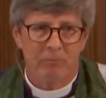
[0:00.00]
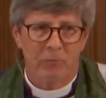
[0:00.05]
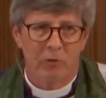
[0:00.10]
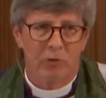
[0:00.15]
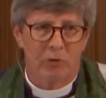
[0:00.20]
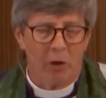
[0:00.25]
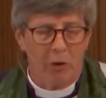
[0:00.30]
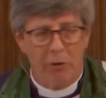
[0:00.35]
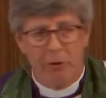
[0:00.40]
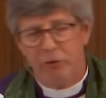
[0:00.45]

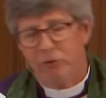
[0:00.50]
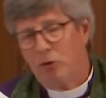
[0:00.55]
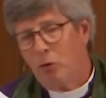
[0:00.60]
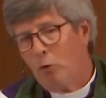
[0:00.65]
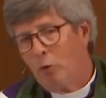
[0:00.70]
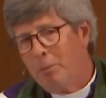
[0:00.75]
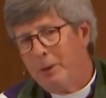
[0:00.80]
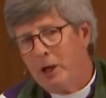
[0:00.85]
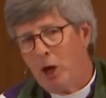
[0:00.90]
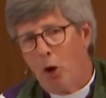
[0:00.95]
so that you
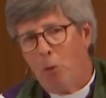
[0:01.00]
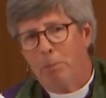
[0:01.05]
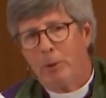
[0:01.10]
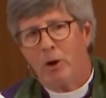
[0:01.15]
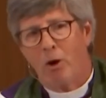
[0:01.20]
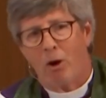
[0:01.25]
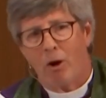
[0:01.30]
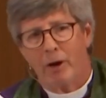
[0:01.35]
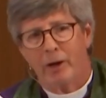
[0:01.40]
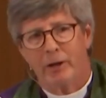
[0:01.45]
will be
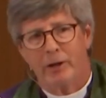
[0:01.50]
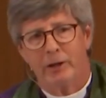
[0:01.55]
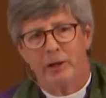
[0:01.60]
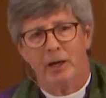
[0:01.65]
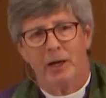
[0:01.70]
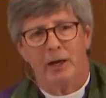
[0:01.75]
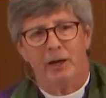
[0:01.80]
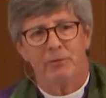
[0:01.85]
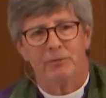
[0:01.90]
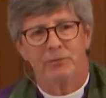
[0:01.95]
open-hearted
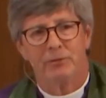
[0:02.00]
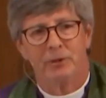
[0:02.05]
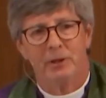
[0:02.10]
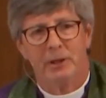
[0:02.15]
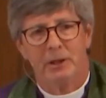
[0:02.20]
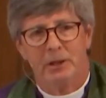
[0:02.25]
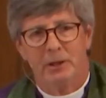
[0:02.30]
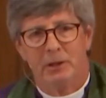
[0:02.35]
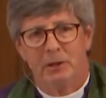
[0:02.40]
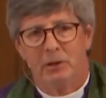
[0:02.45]
enough
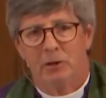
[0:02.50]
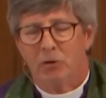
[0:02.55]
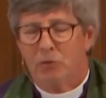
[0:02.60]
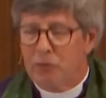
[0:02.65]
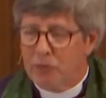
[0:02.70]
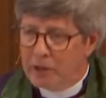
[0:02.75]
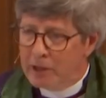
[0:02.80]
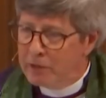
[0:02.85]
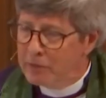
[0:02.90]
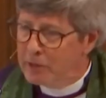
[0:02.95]
to
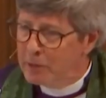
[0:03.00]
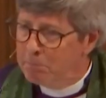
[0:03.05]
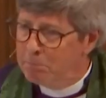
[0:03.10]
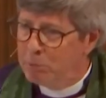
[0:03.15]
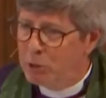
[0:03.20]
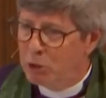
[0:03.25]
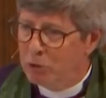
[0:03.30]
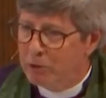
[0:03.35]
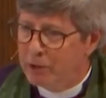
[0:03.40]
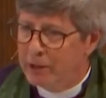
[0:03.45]
see the
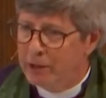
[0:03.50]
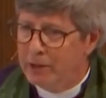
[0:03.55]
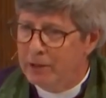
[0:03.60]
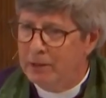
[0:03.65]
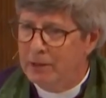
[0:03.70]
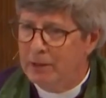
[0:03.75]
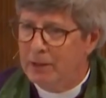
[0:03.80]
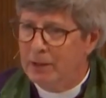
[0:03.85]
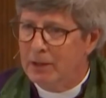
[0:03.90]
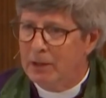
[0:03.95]
beauty
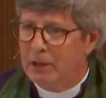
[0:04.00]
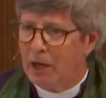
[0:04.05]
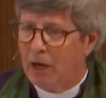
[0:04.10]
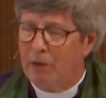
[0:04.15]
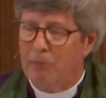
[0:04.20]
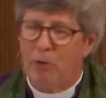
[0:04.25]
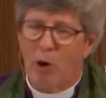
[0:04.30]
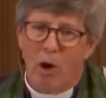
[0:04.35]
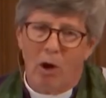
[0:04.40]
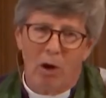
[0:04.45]

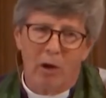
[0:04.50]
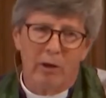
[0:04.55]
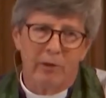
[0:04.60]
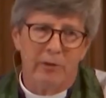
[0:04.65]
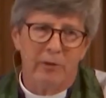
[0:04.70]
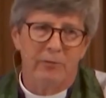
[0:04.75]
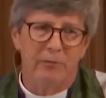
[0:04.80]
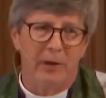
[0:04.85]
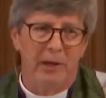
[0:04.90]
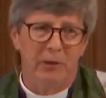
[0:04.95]
of all of
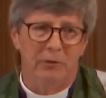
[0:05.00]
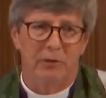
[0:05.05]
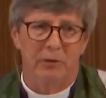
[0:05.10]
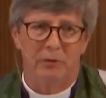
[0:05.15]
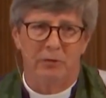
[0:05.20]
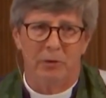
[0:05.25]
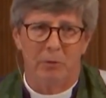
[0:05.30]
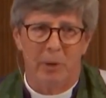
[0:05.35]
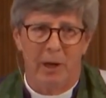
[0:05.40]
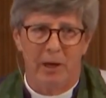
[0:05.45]
the
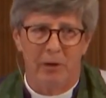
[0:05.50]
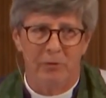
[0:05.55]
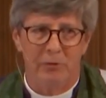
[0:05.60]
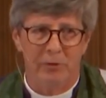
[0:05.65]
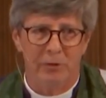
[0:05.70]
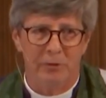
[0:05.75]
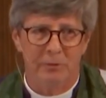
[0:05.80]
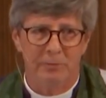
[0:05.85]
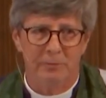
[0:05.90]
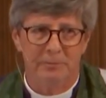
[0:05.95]
faces around
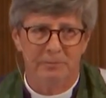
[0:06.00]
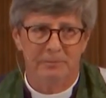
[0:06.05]
you.